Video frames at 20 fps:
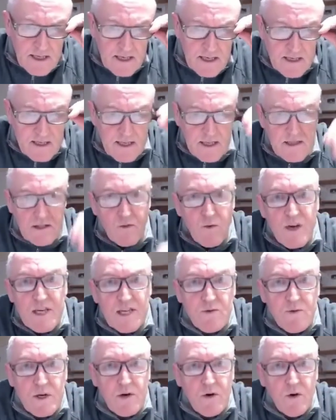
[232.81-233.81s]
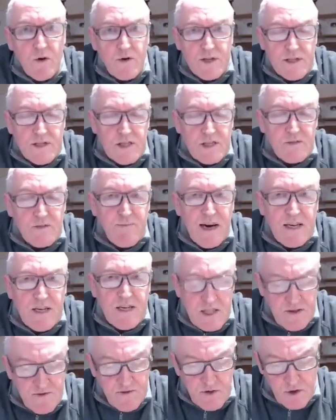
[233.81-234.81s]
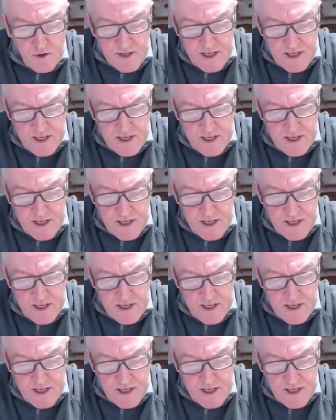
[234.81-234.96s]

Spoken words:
In the West we called it the Spanish flu,